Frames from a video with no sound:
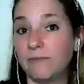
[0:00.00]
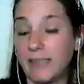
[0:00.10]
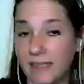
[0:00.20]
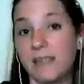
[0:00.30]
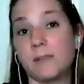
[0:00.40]

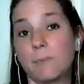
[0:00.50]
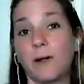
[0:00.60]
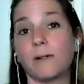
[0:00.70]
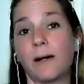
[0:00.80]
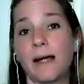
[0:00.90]
in this
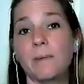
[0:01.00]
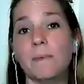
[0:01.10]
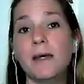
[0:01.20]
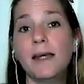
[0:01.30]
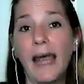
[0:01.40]
program
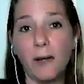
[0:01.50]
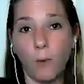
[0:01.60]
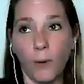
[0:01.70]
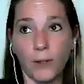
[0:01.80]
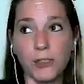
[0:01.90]
in
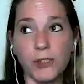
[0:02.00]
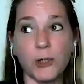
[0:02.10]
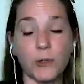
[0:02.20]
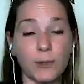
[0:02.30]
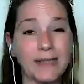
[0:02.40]
order to
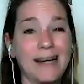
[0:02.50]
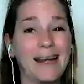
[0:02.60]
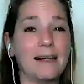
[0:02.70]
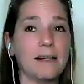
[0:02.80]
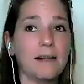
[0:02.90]

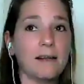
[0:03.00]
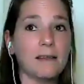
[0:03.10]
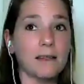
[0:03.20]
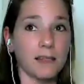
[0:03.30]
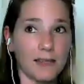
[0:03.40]
create
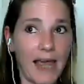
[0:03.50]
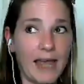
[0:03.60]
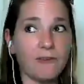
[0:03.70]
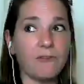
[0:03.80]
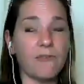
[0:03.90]
the
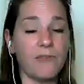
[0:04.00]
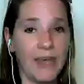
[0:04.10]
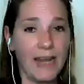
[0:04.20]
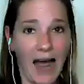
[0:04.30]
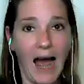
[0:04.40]
life
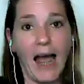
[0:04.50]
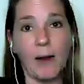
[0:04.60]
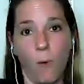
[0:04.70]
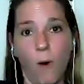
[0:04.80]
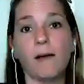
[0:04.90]
that I
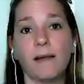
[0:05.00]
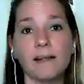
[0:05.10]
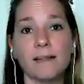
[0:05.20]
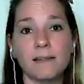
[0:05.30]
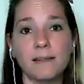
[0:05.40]
wanted,
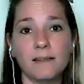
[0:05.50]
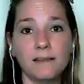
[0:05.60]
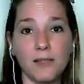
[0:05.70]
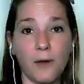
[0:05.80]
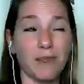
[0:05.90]

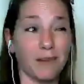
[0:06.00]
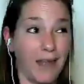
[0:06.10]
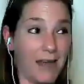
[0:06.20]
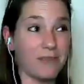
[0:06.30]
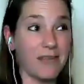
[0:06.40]
you know, the
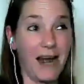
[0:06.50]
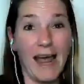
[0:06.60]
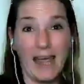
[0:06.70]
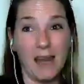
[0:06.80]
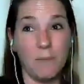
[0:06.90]
life that
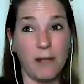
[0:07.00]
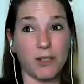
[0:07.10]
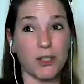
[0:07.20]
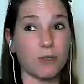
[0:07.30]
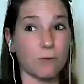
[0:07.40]
I had been
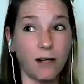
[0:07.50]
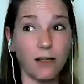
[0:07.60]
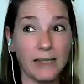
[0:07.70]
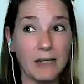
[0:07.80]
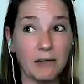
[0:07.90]
struggling